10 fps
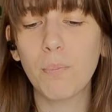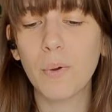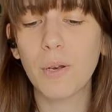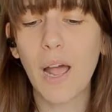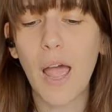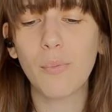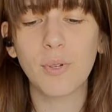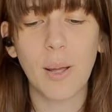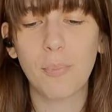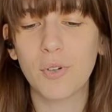but I
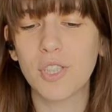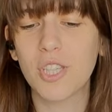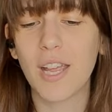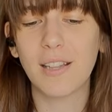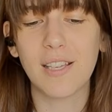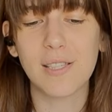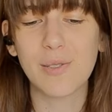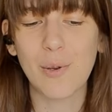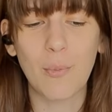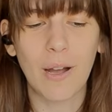would appreciate this
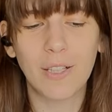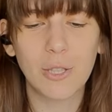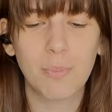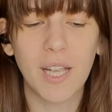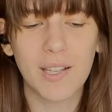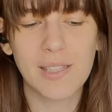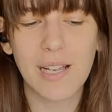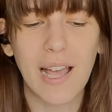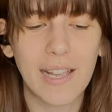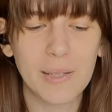so much because
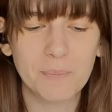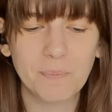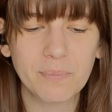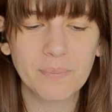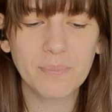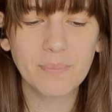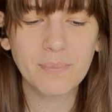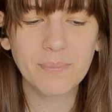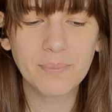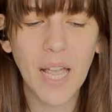like
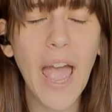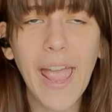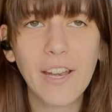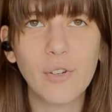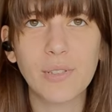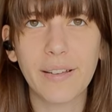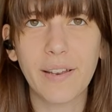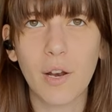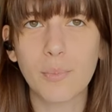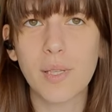I know
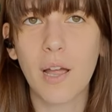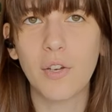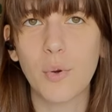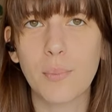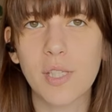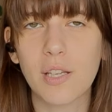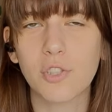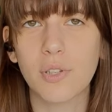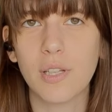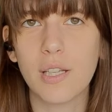that a new
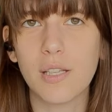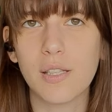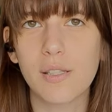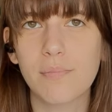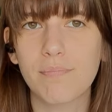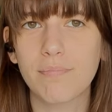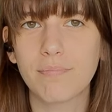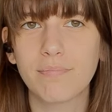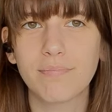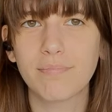obsession
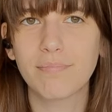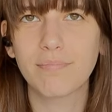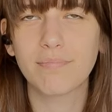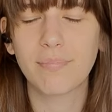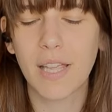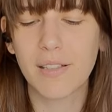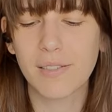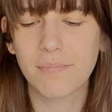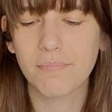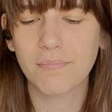
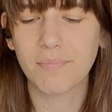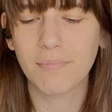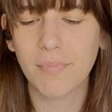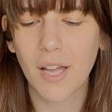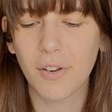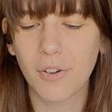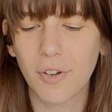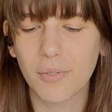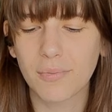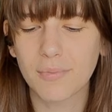is I don't
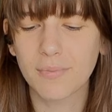know,